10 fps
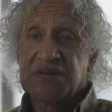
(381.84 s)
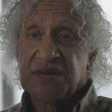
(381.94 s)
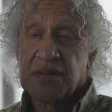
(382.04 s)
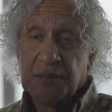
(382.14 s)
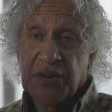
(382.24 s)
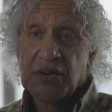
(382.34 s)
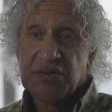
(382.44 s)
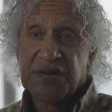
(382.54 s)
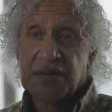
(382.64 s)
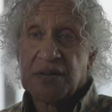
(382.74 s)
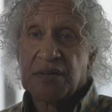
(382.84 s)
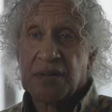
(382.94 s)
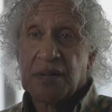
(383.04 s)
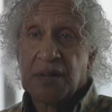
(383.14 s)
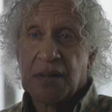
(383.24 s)
as a composer.
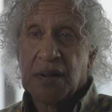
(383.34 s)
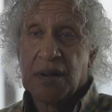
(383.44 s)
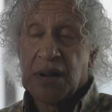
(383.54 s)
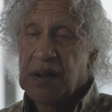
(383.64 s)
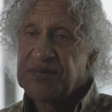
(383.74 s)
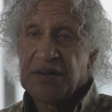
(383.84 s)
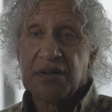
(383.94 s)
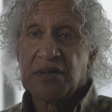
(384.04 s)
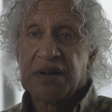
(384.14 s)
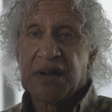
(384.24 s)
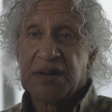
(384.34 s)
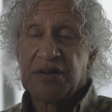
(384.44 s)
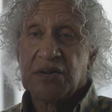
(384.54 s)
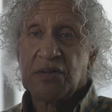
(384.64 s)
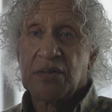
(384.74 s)
Absolutely, I
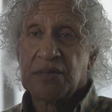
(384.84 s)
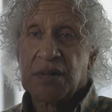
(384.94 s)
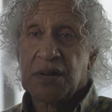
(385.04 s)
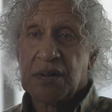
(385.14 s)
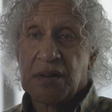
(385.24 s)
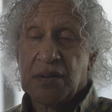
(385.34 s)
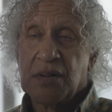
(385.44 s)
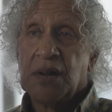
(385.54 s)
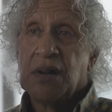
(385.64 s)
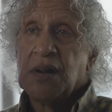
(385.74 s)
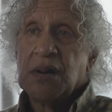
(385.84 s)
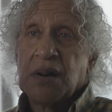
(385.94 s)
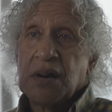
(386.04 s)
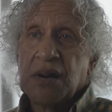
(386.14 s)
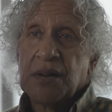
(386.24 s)
do. You know,
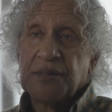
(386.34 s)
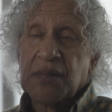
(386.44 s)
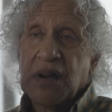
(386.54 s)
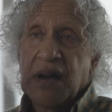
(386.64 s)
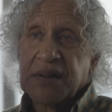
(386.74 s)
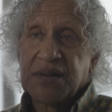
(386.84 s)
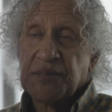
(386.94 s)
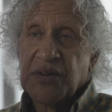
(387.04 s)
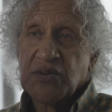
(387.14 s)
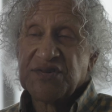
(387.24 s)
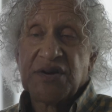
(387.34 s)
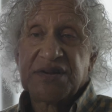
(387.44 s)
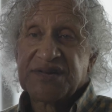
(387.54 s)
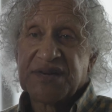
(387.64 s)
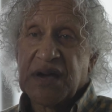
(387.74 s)
um, I compose
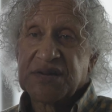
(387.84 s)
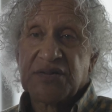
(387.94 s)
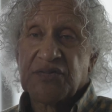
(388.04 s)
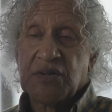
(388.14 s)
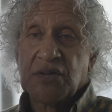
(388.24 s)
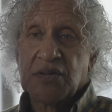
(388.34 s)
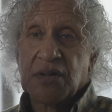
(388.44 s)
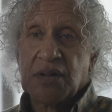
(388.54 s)
on the saxophone,